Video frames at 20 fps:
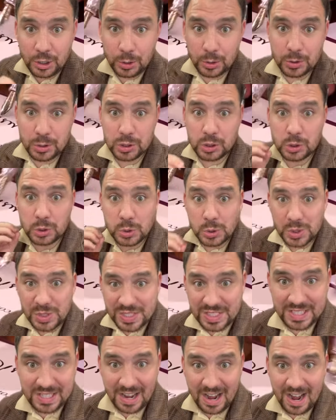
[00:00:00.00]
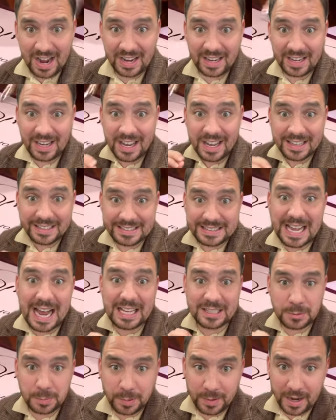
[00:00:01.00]
use to sign
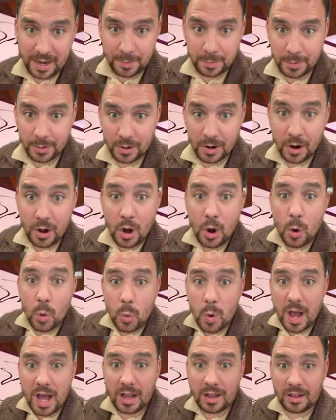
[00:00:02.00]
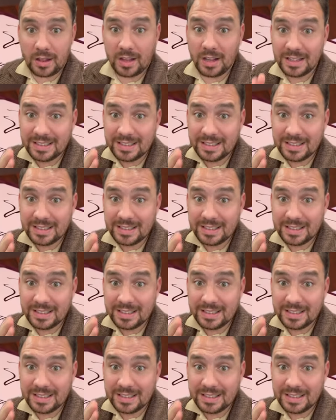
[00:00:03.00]
that paper? Well,